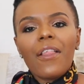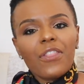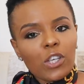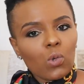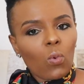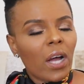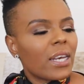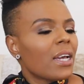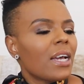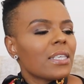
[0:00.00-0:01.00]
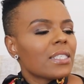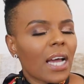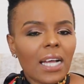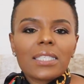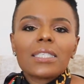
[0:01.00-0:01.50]
This one
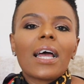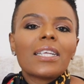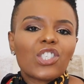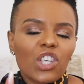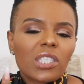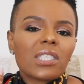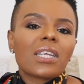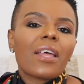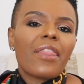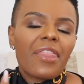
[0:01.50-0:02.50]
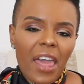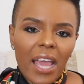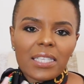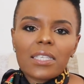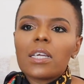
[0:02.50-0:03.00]
does just
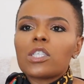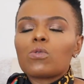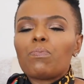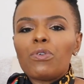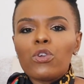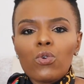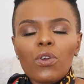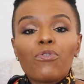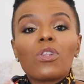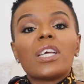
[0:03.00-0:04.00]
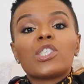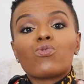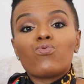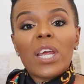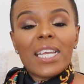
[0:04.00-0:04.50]
that. It's beautiful, it's
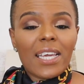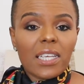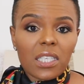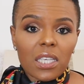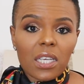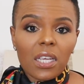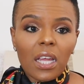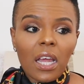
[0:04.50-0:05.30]
radiant.